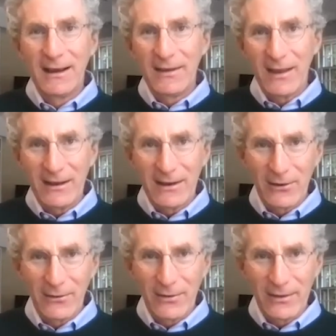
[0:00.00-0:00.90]

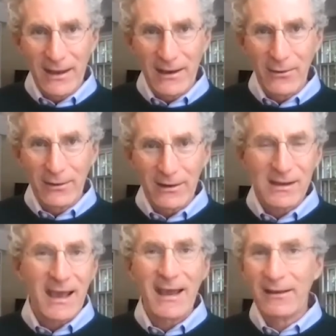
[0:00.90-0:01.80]
they go into
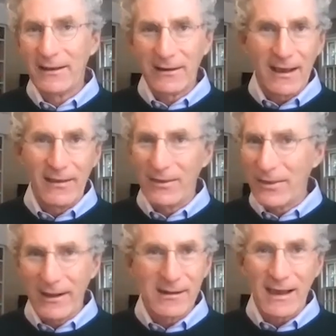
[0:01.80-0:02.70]
scale and
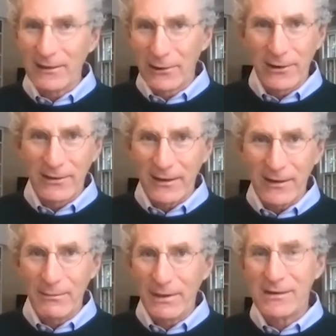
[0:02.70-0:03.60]
things get learned that
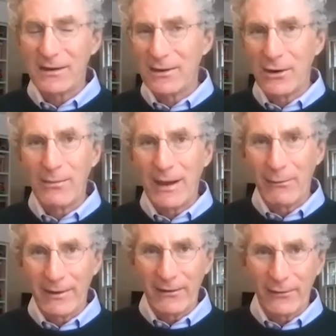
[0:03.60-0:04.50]
companies didn't know about
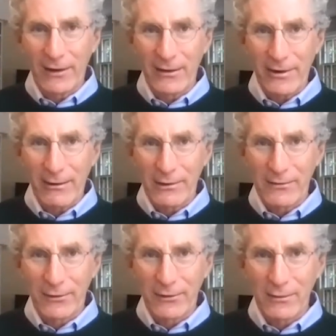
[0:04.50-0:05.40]
when the first contract was
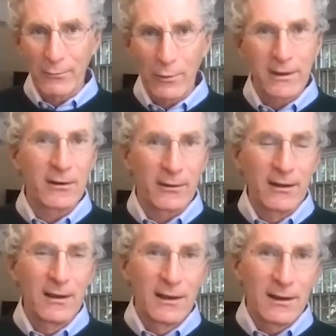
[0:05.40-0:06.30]
first awarded,
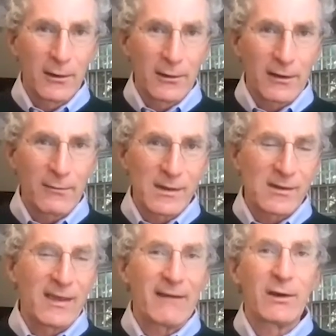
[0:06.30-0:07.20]
or government, so
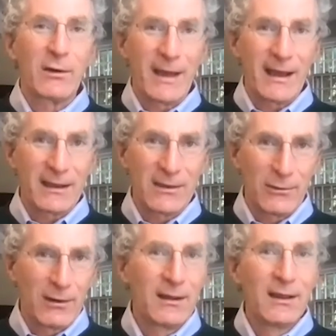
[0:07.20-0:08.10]
they have to go back and do
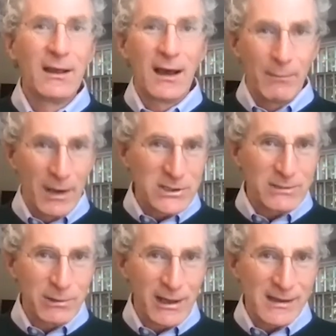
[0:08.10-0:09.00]
a budget
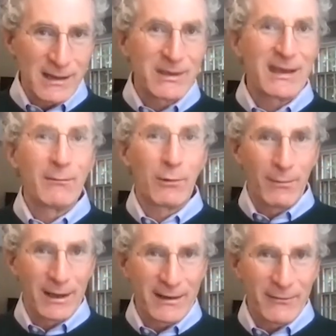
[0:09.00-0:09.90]
plus up to get more
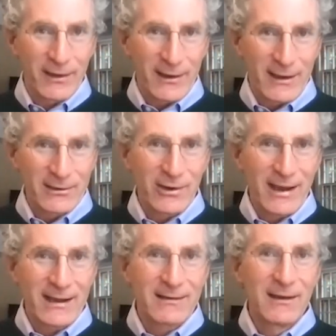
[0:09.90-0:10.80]
money for the
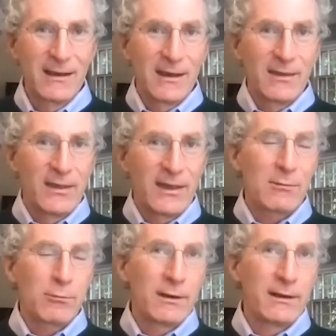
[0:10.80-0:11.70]
contract. This
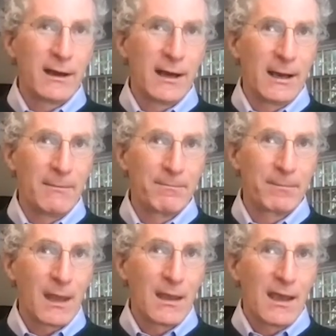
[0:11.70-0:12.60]
would
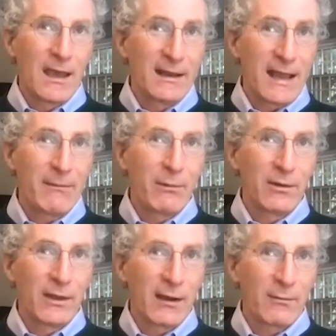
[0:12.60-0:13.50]
enable
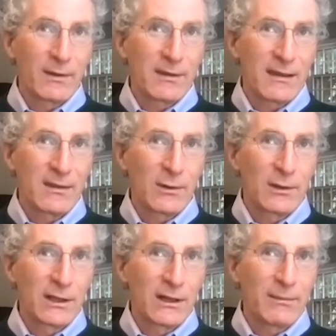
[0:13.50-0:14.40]
the government to do a
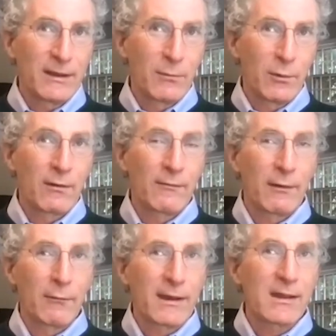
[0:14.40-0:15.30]
little bit more of a
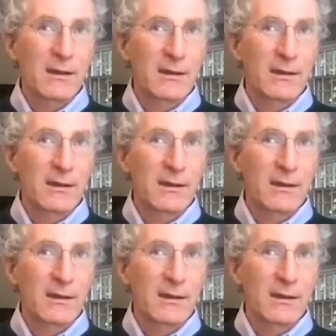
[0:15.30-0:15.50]
risk